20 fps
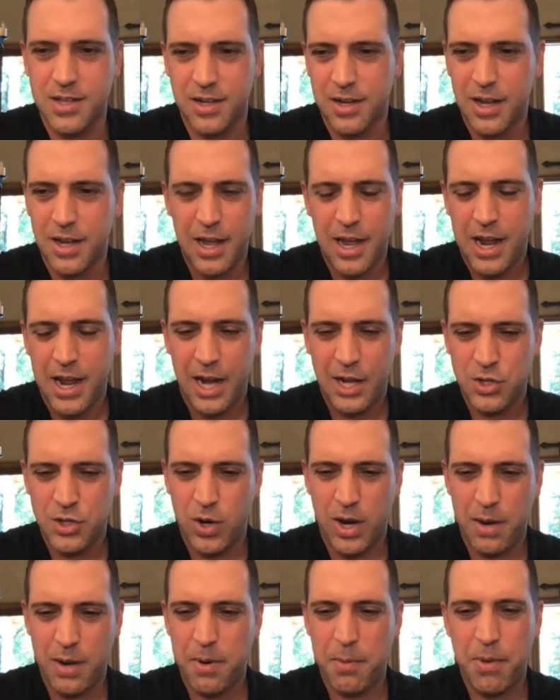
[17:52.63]
And so
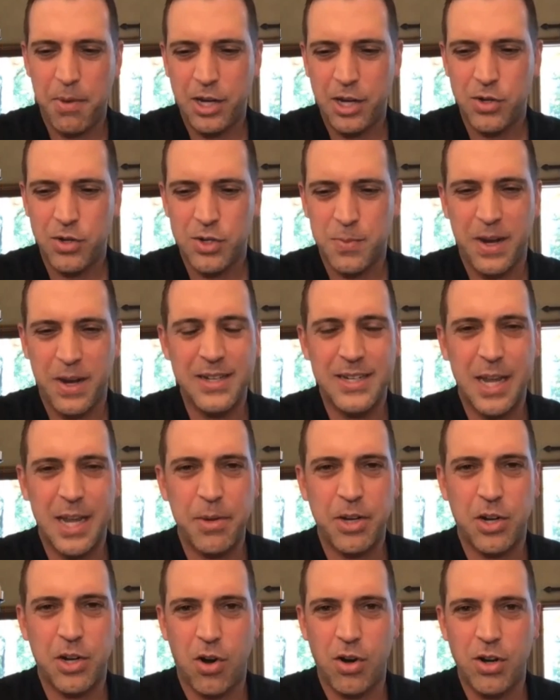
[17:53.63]
I remember I used my
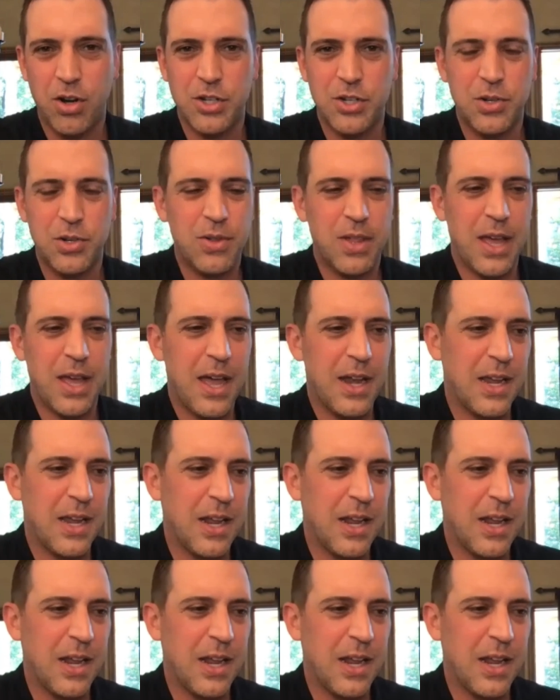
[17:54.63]
debit card to do that,